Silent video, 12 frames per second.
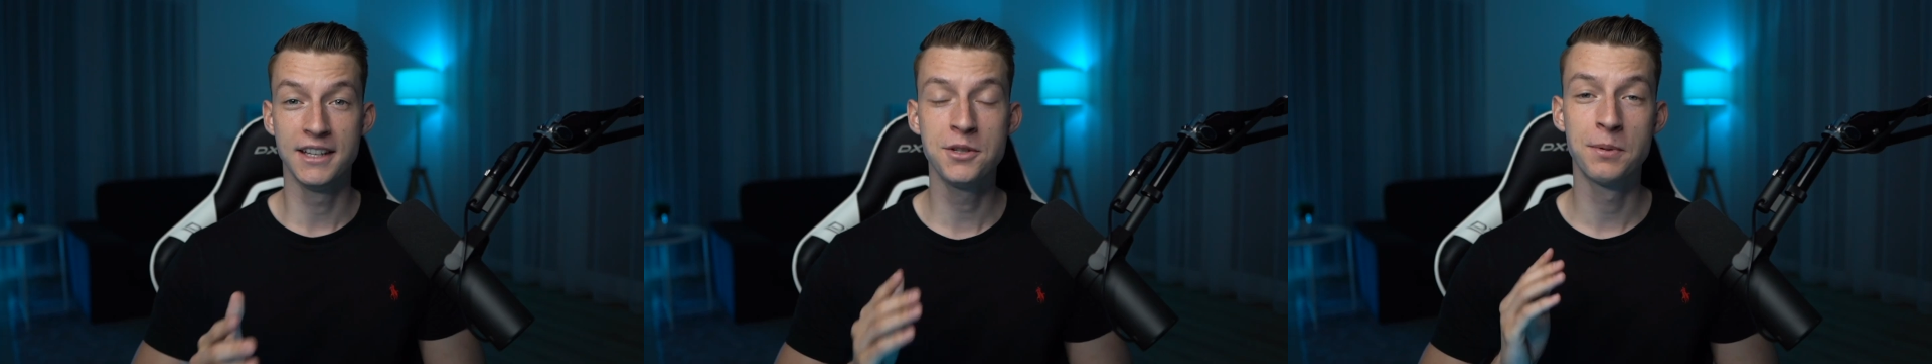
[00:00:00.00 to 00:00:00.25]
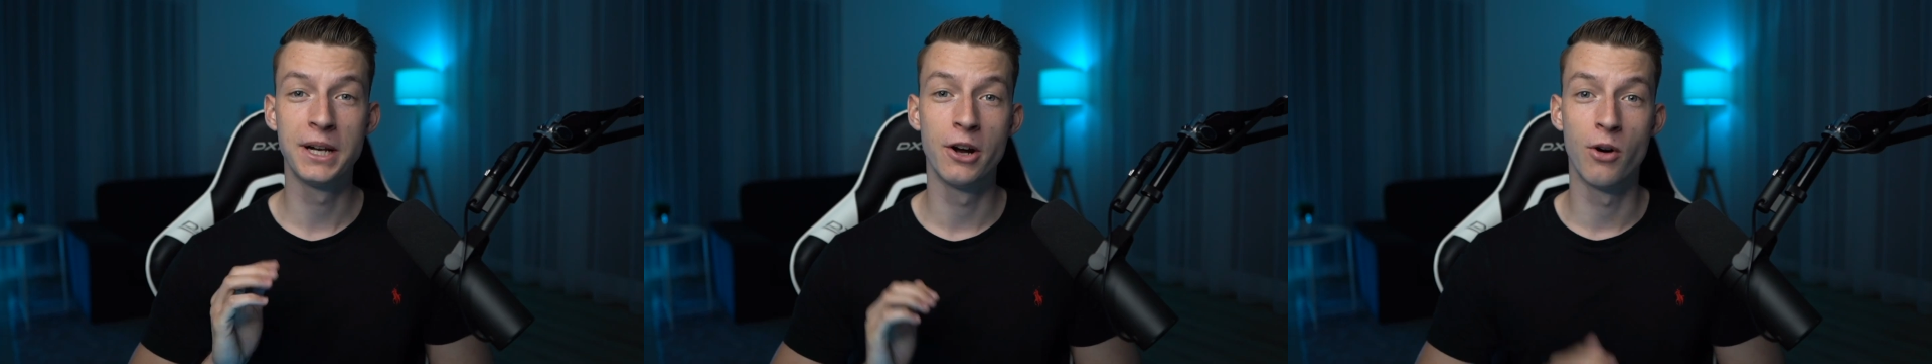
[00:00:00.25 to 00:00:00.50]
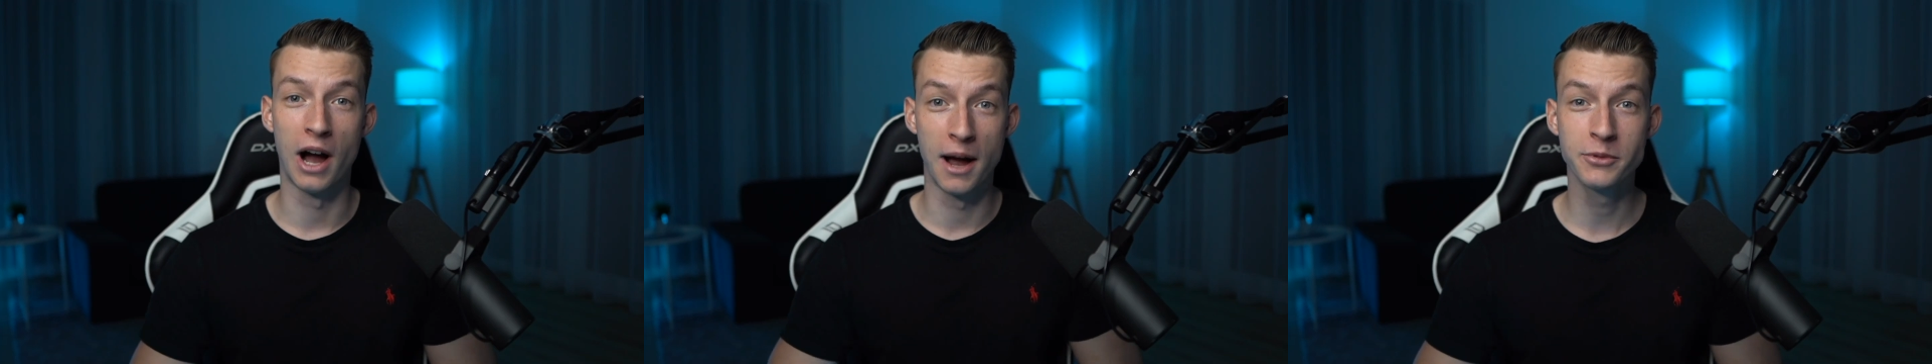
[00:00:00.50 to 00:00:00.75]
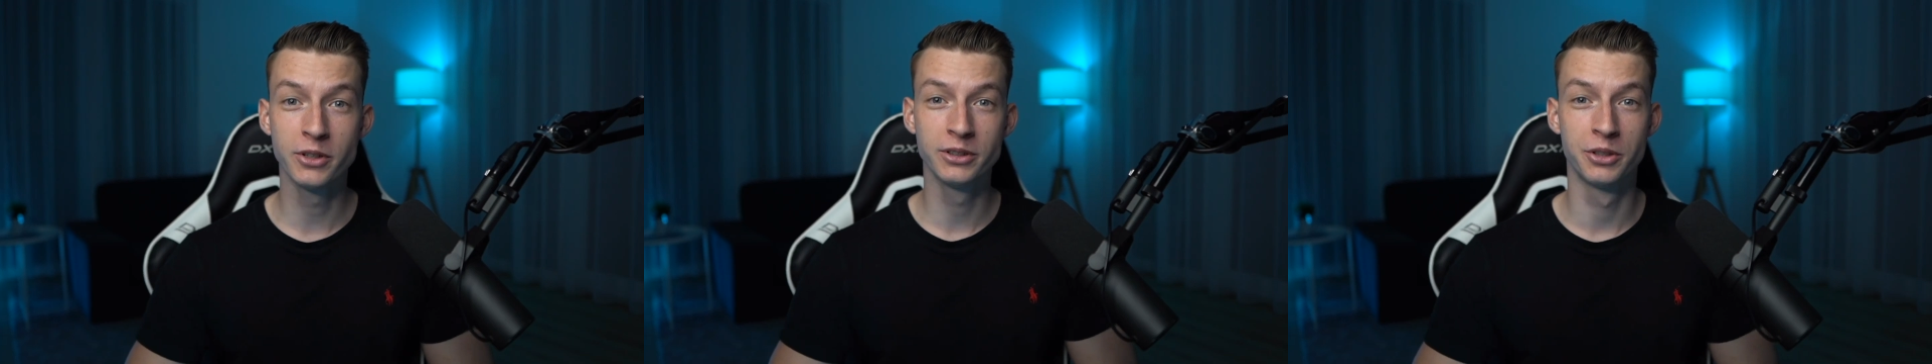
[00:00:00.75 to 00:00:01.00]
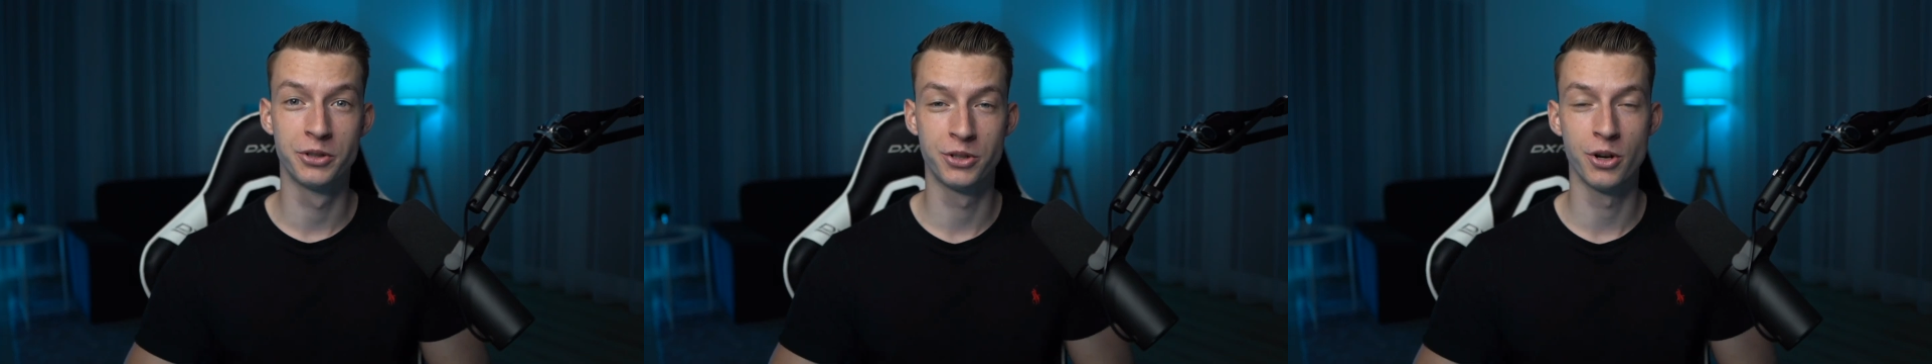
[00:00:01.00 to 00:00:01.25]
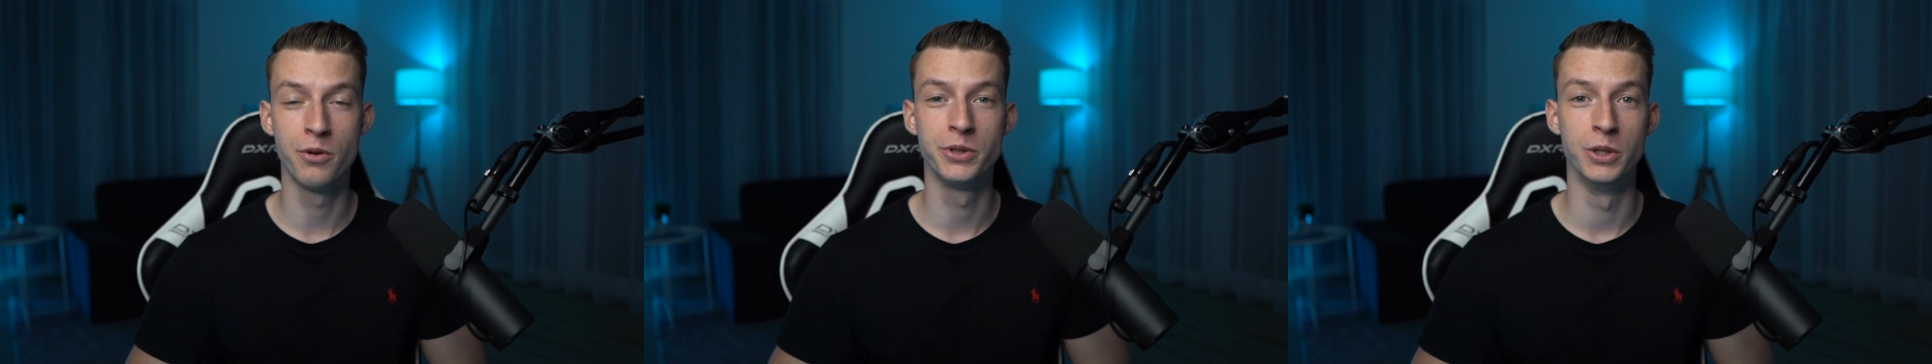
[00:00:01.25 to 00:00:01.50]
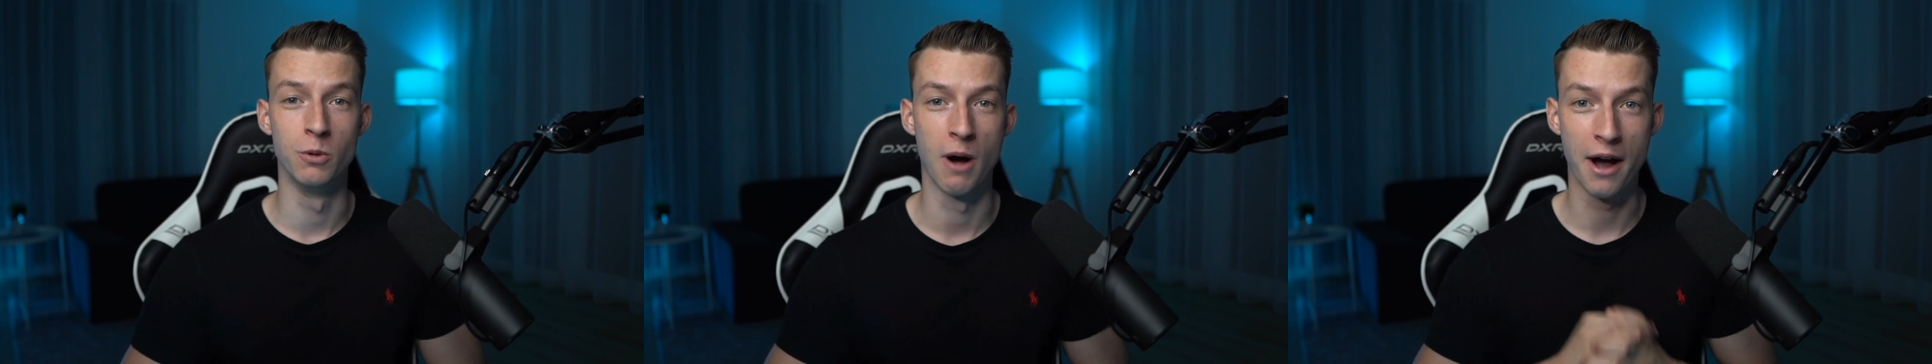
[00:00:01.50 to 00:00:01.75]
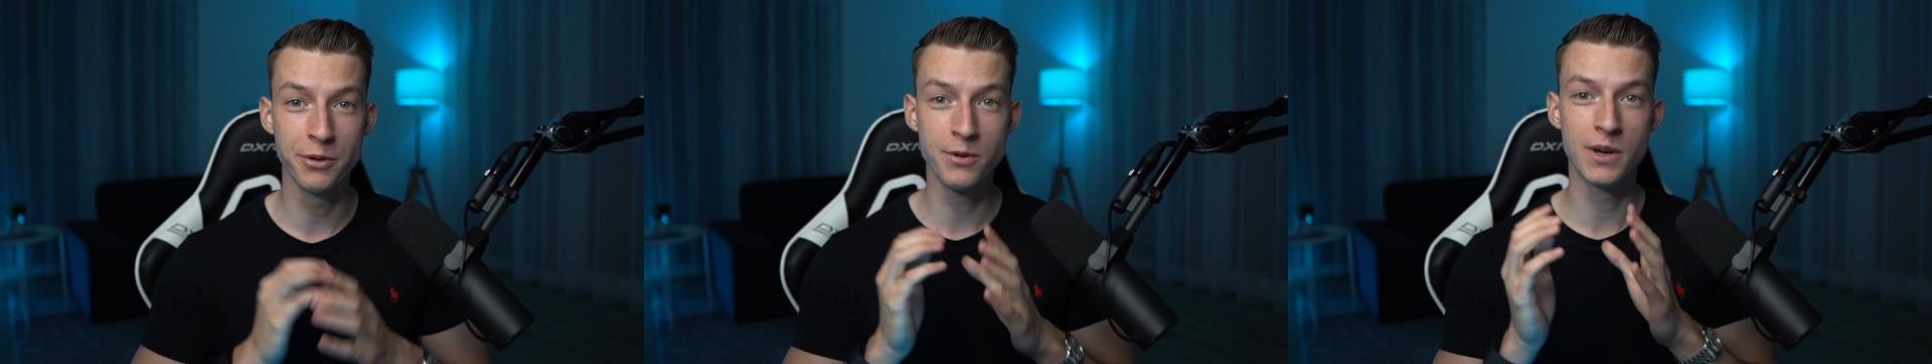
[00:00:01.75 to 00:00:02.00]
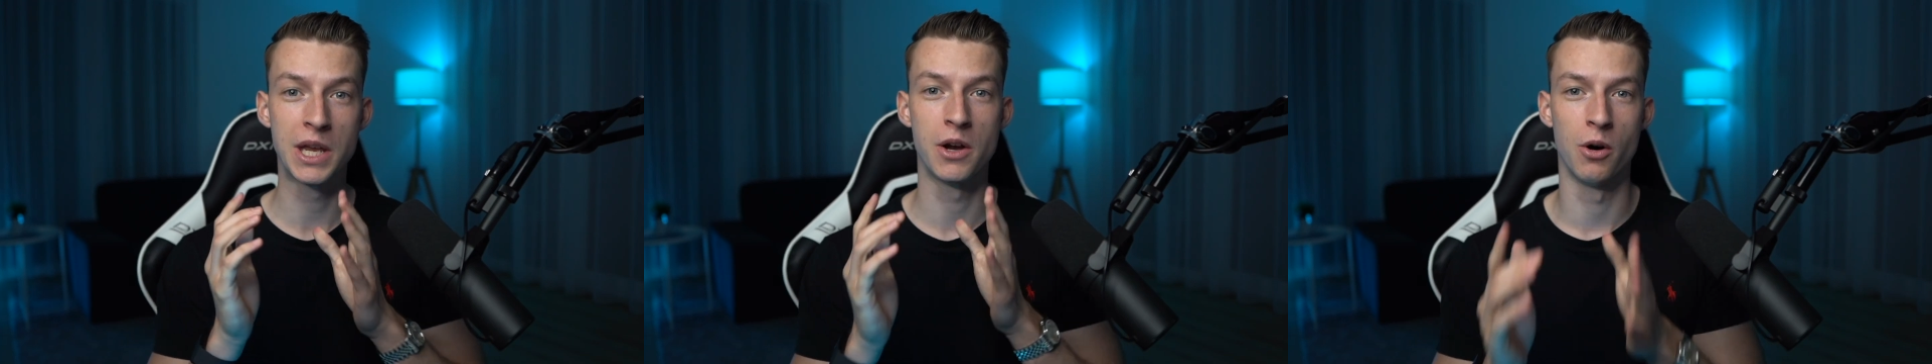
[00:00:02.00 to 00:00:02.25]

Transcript: this video, I'm going to show you how you can